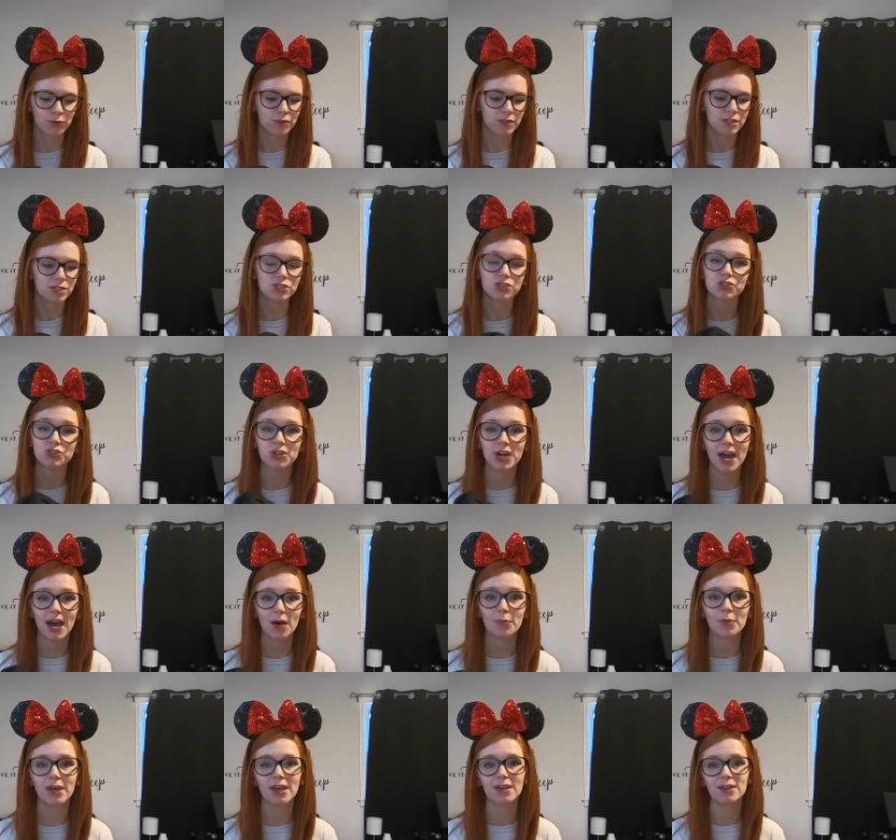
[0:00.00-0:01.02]
this
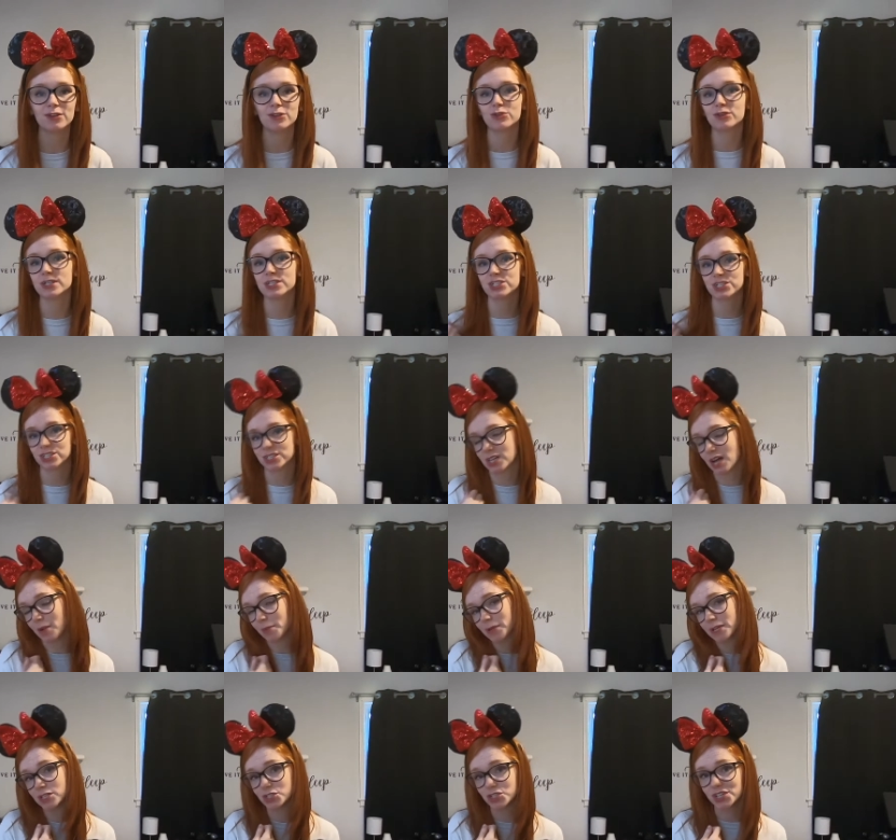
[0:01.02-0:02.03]
strap and you can just stop
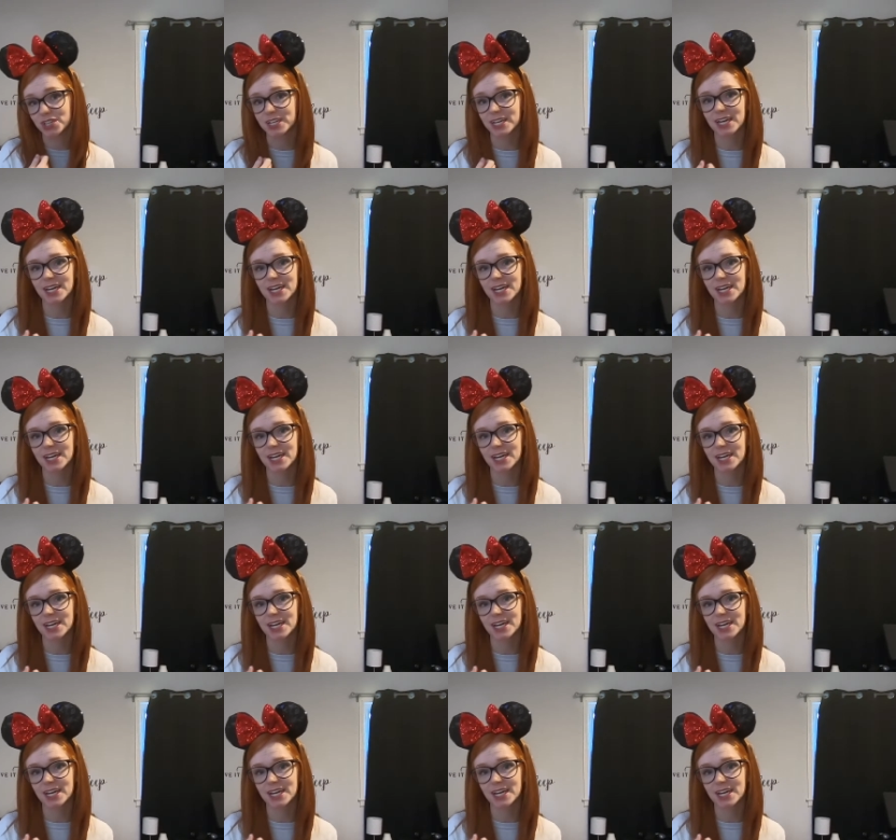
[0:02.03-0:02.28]
and drink